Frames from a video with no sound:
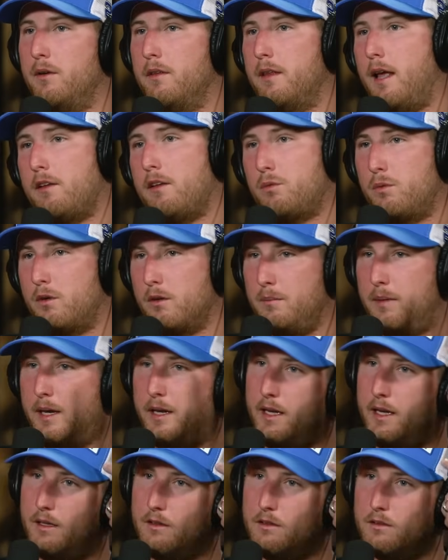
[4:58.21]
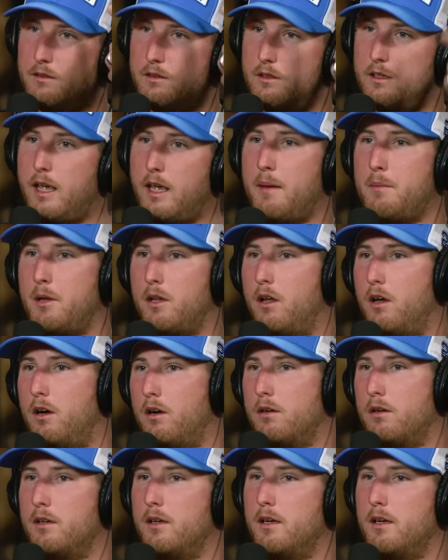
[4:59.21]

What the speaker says: And that's where Bennett came along,